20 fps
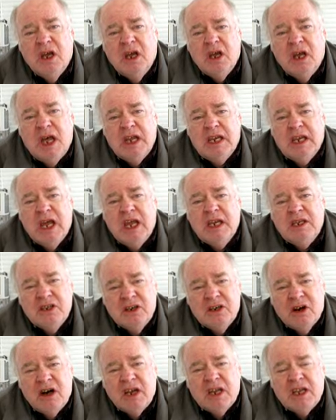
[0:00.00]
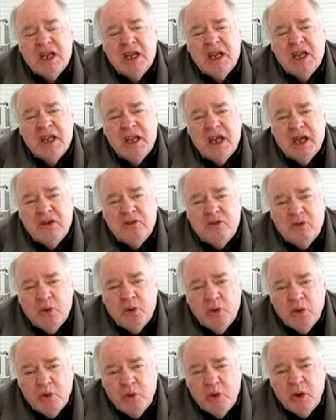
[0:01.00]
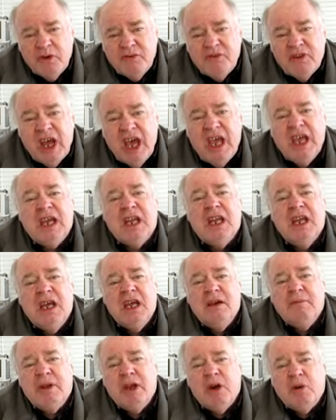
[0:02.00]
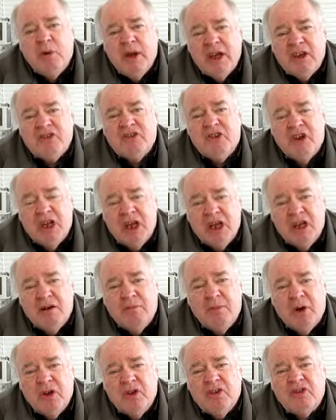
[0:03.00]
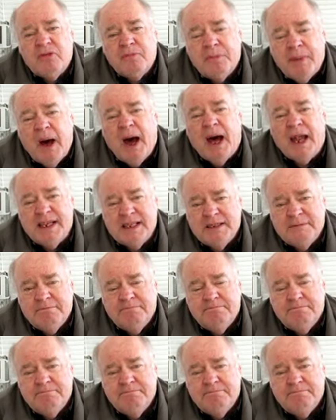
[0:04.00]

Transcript: and then would have taken him and arrested him on the spot.